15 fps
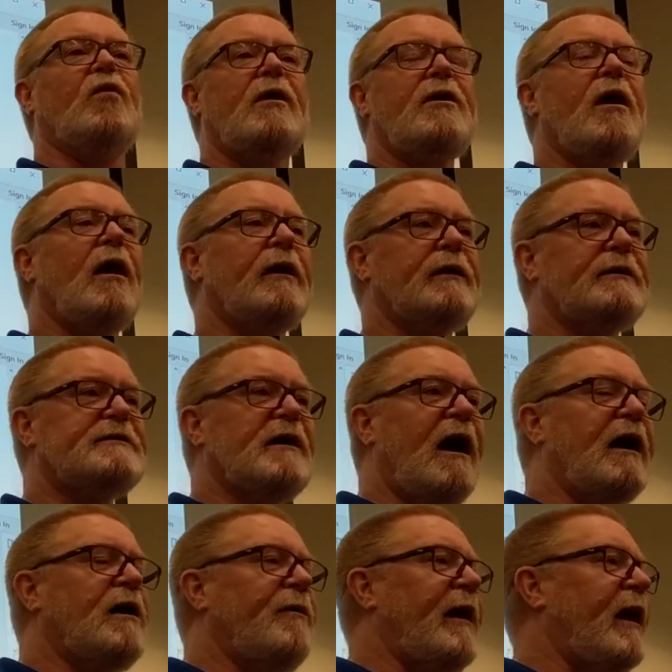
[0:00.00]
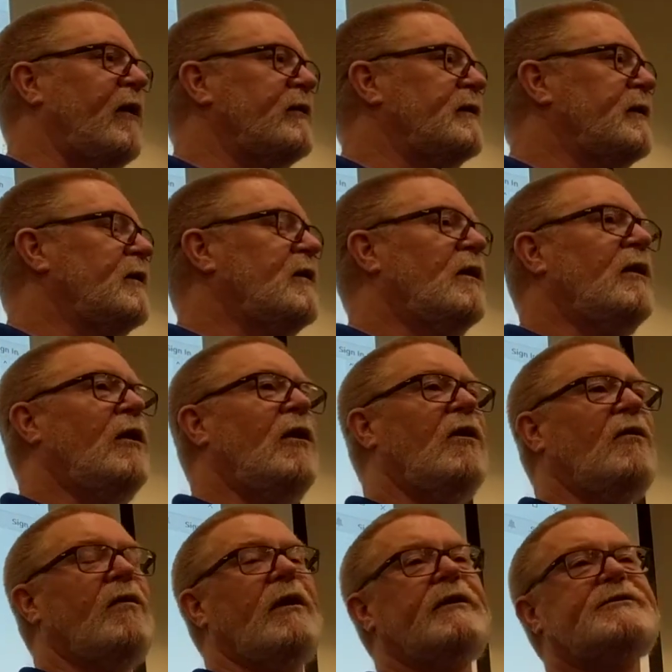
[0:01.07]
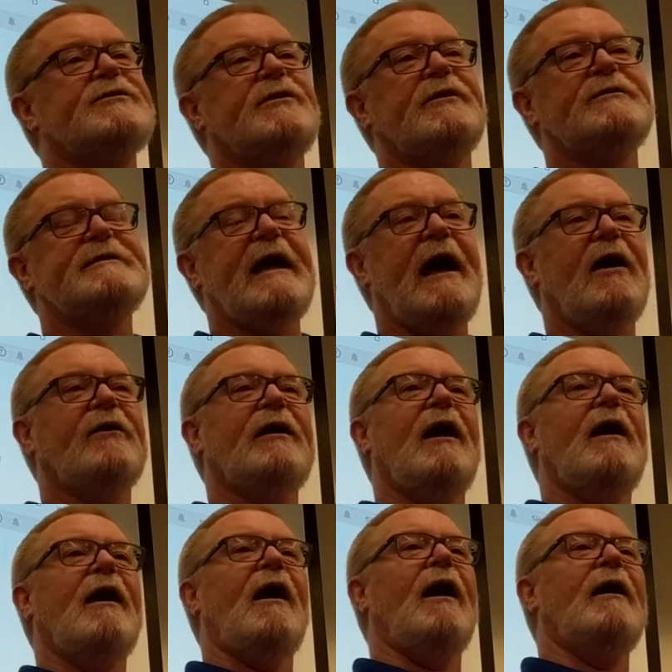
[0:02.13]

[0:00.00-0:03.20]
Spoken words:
we're not going to talk about where it turns out